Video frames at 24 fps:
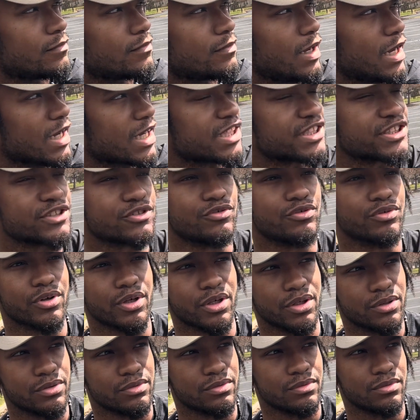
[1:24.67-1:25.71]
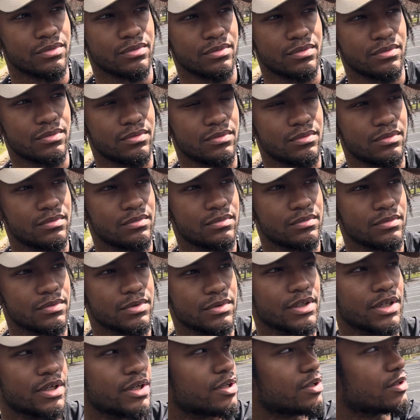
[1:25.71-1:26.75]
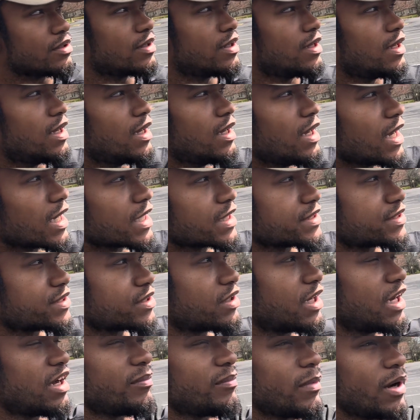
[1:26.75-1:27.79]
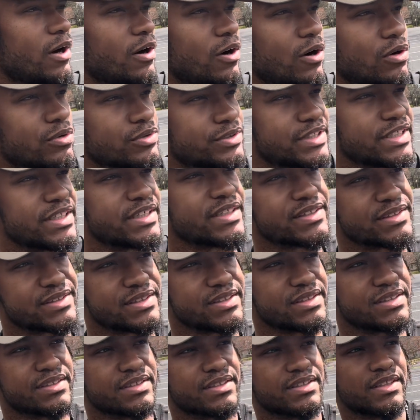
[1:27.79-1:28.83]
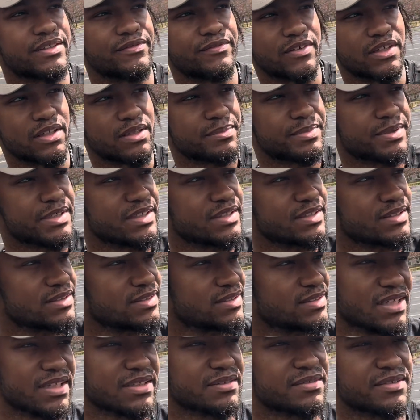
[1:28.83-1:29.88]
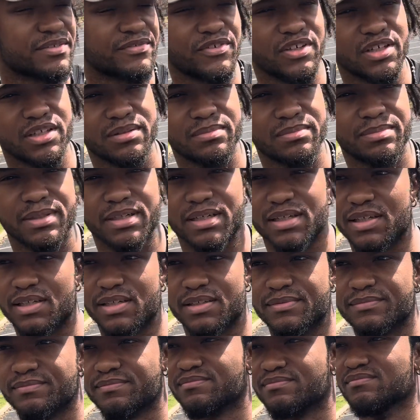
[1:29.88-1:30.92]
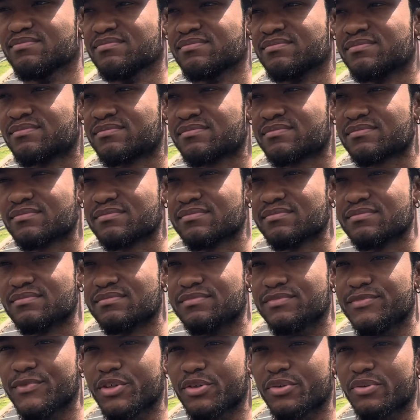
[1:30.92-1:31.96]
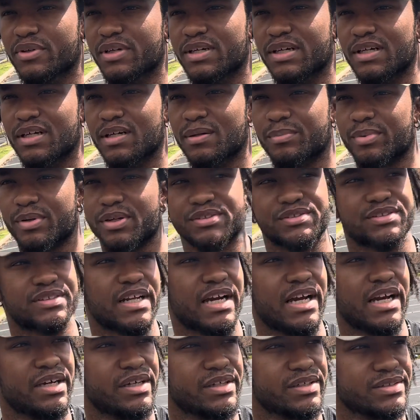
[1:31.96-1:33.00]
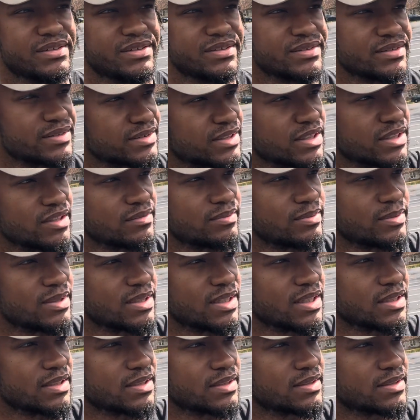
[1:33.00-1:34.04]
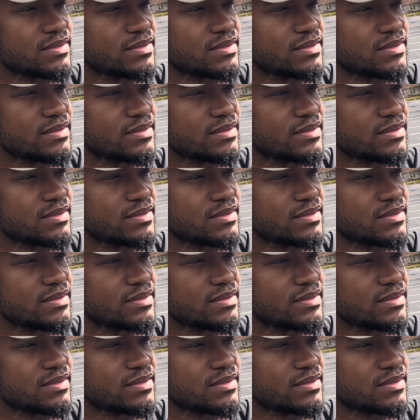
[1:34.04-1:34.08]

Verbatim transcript: I guess grow, you know, I can still have my old tendencies and develop ten, like develop uh, new uh, personalities and stuff, but like